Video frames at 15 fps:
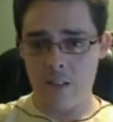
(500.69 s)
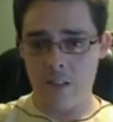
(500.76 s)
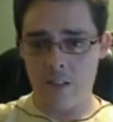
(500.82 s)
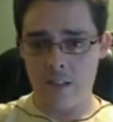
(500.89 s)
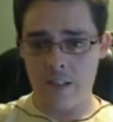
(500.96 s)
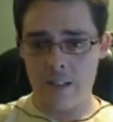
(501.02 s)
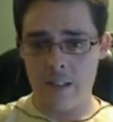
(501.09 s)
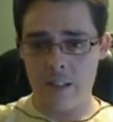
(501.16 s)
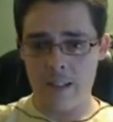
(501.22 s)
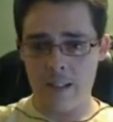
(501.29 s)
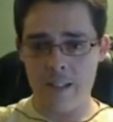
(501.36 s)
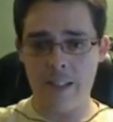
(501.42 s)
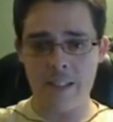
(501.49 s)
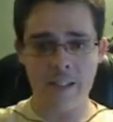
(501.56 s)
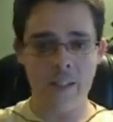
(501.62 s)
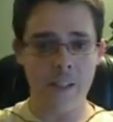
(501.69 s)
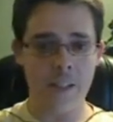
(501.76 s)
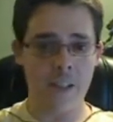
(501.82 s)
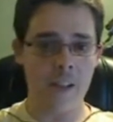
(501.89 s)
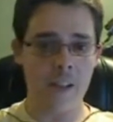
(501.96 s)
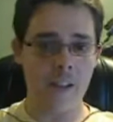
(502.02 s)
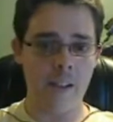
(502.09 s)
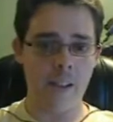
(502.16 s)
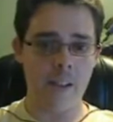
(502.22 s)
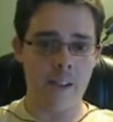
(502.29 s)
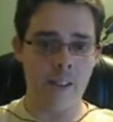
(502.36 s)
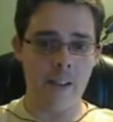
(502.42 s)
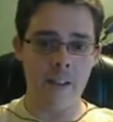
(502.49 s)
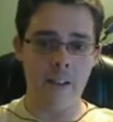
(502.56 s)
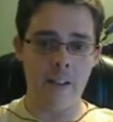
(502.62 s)
Does he get it? Yes, he does get it.
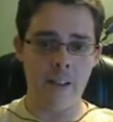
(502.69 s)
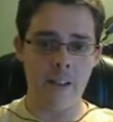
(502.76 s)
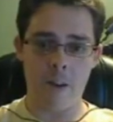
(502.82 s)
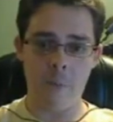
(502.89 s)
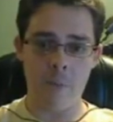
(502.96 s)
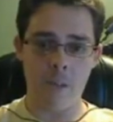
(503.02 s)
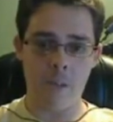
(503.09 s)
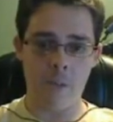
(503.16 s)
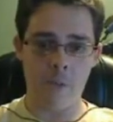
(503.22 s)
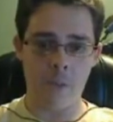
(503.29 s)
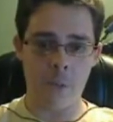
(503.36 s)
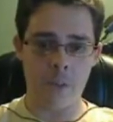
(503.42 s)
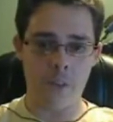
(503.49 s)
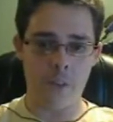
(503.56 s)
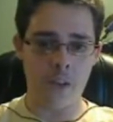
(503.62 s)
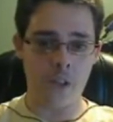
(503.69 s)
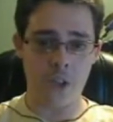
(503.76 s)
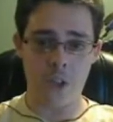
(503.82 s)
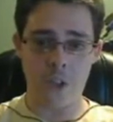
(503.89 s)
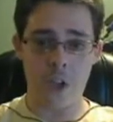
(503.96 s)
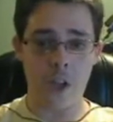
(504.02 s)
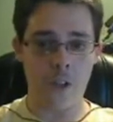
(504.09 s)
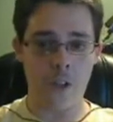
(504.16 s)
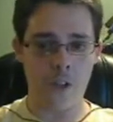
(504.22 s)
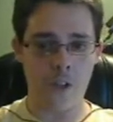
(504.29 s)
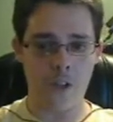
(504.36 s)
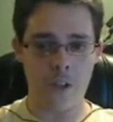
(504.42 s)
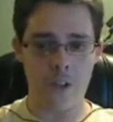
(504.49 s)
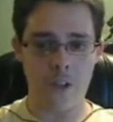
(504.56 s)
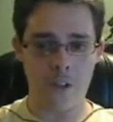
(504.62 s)
And then I'm left with just
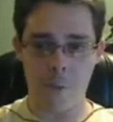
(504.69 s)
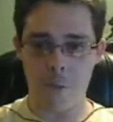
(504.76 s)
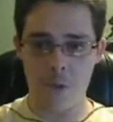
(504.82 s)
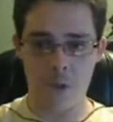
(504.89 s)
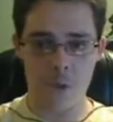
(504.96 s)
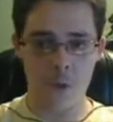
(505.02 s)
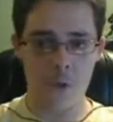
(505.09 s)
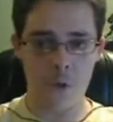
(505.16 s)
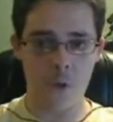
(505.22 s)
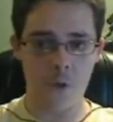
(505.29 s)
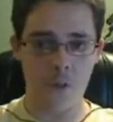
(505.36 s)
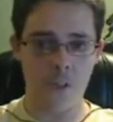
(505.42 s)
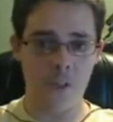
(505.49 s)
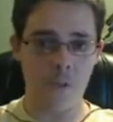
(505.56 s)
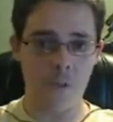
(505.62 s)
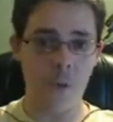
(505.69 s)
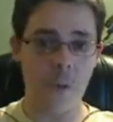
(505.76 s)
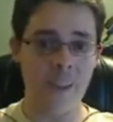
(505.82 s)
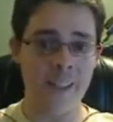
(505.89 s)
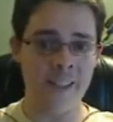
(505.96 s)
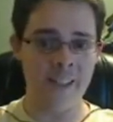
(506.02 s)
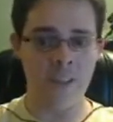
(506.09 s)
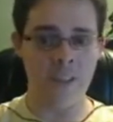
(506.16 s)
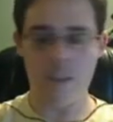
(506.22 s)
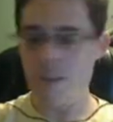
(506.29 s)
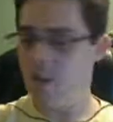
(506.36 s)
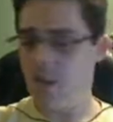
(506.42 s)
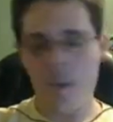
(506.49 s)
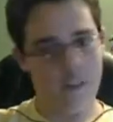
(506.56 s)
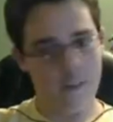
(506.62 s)
Stalkers against a bunch of roaches and a few Lings.
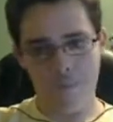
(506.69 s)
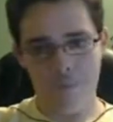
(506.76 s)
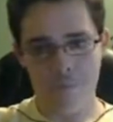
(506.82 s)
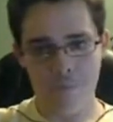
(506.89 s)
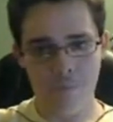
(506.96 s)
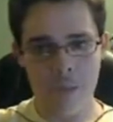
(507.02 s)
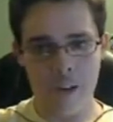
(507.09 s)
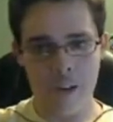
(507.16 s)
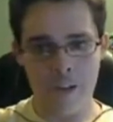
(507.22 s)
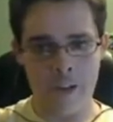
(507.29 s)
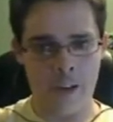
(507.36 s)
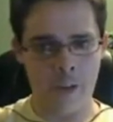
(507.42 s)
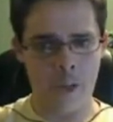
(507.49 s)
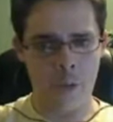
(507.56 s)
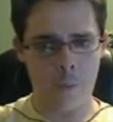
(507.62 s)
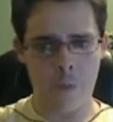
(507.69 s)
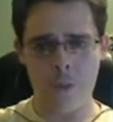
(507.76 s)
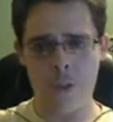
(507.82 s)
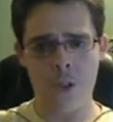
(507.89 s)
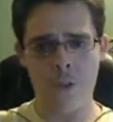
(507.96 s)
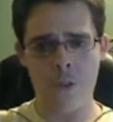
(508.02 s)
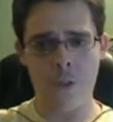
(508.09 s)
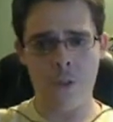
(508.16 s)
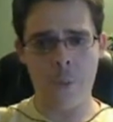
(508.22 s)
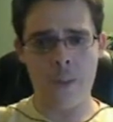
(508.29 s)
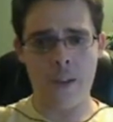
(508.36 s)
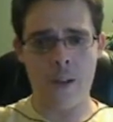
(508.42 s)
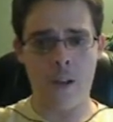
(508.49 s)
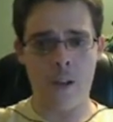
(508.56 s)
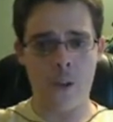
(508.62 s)
Not a good position for
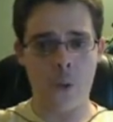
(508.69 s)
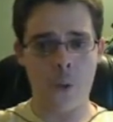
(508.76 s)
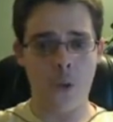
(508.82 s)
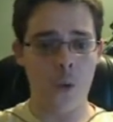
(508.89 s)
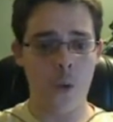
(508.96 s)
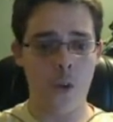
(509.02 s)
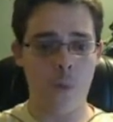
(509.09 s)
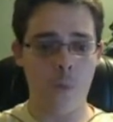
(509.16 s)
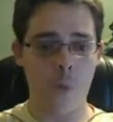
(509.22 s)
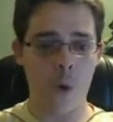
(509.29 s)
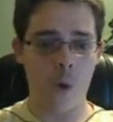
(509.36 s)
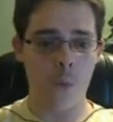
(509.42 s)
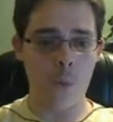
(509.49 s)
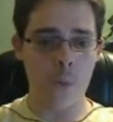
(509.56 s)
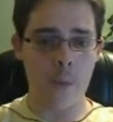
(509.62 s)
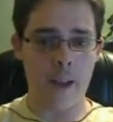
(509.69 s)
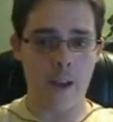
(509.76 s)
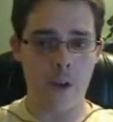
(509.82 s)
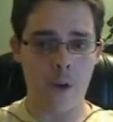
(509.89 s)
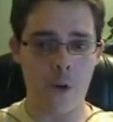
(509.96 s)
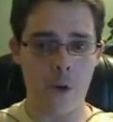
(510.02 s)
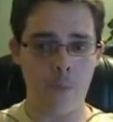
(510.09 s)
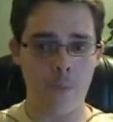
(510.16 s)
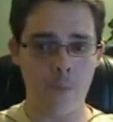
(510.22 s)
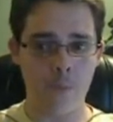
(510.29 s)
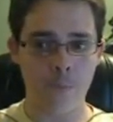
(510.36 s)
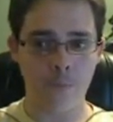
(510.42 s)
me at all. So I do end up warping back home.